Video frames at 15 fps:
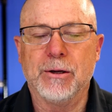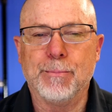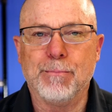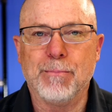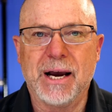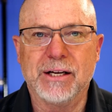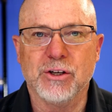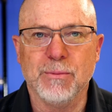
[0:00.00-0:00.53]

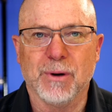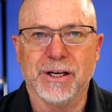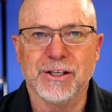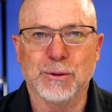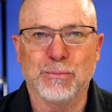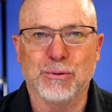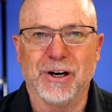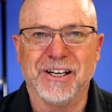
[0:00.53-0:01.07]
Imagine my
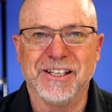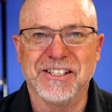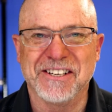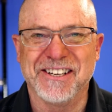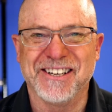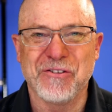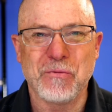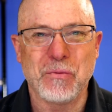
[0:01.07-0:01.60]

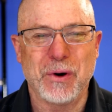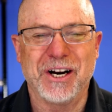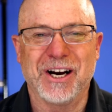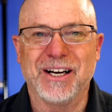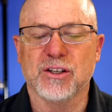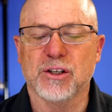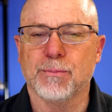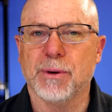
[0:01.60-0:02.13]
surprise when
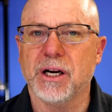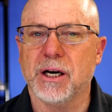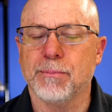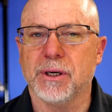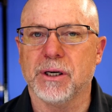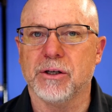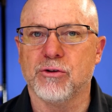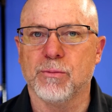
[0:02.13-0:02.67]
I spun
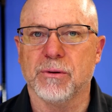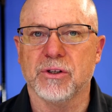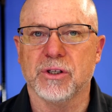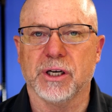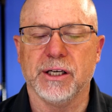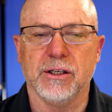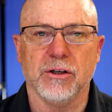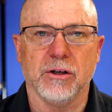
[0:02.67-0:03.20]
up a Drupal
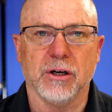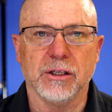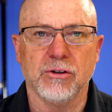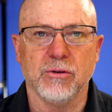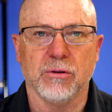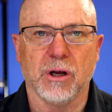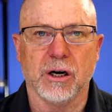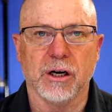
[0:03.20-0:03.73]
site not
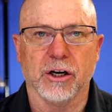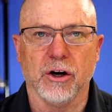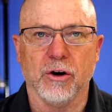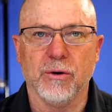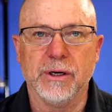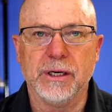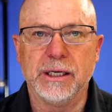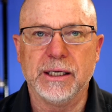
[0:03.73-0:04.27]
too long
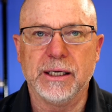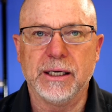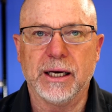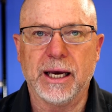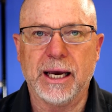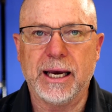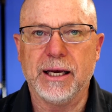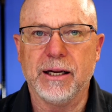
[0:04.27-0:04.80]
ago
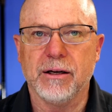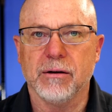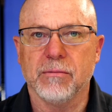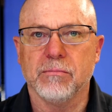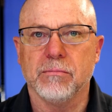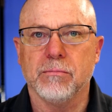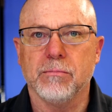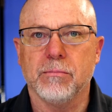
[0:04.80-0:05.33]
and
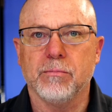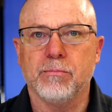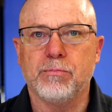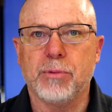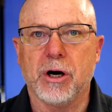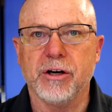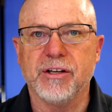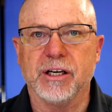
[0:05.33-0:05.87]

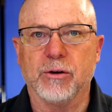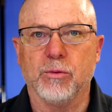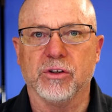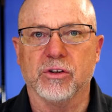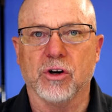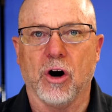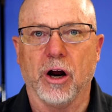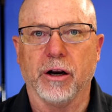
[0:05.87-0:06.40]
Bartik
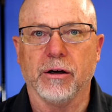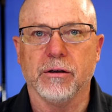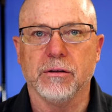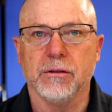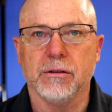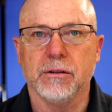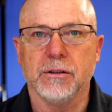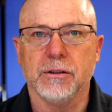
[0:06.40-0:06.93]
was gone.
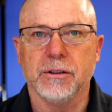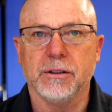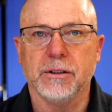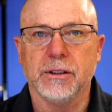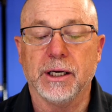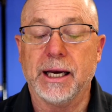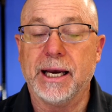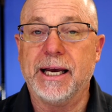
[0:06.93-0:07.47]

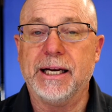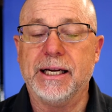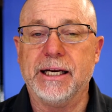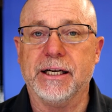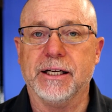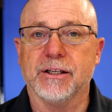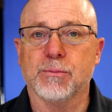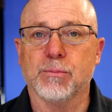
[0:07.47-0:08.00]
And
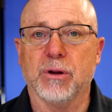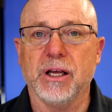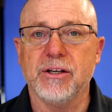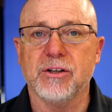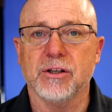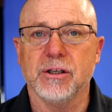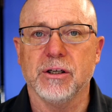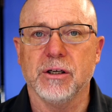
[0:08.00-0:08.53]
in its
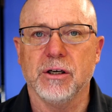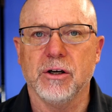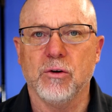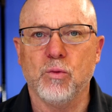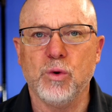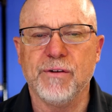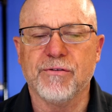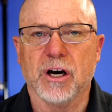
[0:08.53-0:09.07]
place,
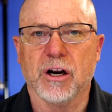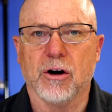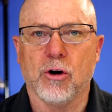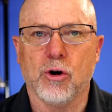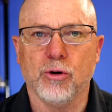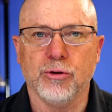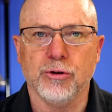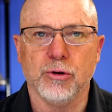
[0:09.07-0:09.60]
we've got a
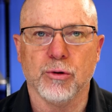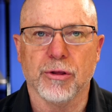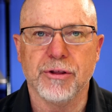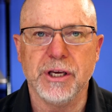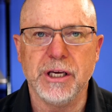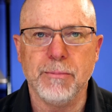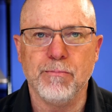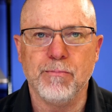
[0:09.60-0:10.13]
whole new
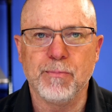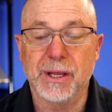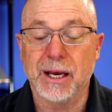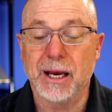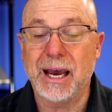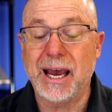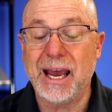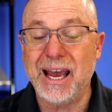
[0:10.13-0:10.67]
theme
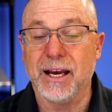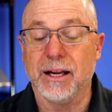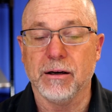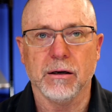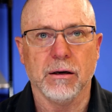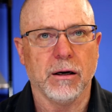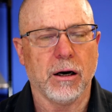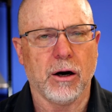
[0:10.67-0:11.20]

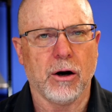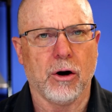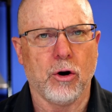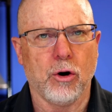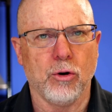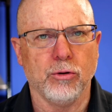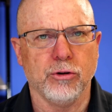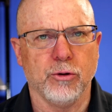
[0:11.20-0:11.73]
and a
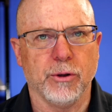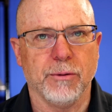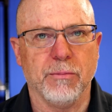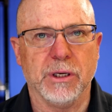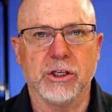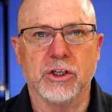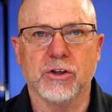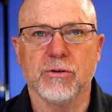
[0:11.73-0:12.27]
whole new
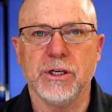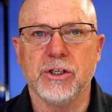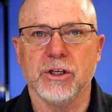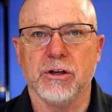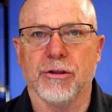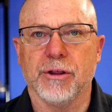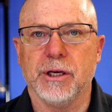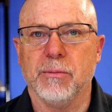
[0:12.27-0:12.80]

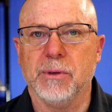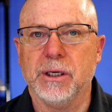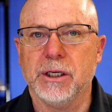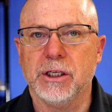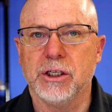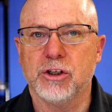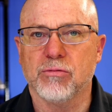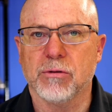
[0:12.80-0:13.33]
administration theme
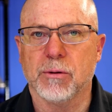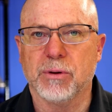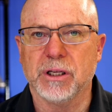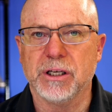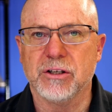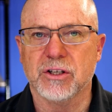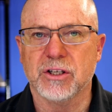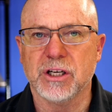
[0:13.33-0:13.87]
to
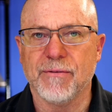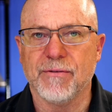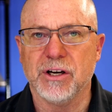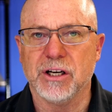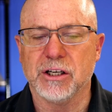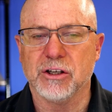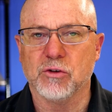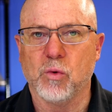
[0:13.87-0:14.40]
replace
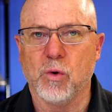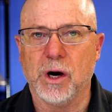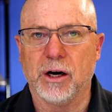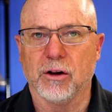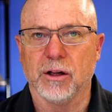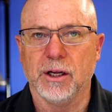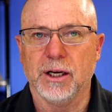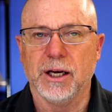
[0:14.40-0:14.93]
Seven as
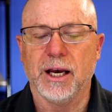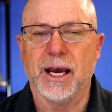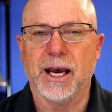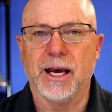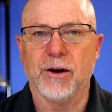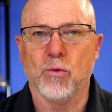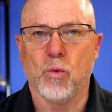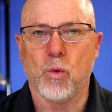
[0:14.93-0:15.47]
well.
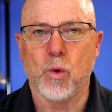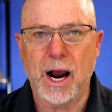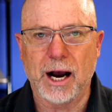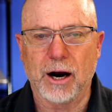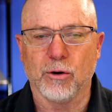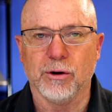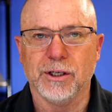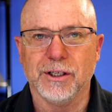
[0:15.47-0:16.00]
And
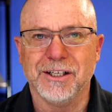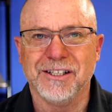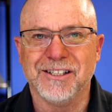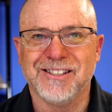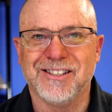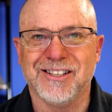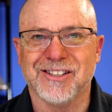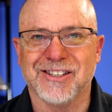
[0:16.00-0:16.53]
wow,
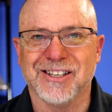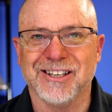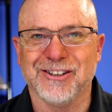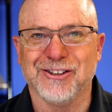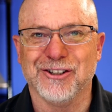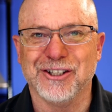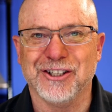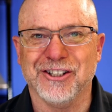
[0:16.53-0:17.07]
does it
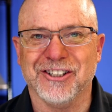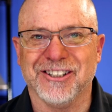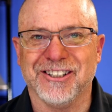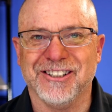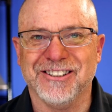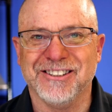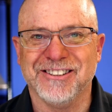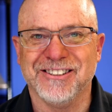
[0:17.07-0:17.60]
look good.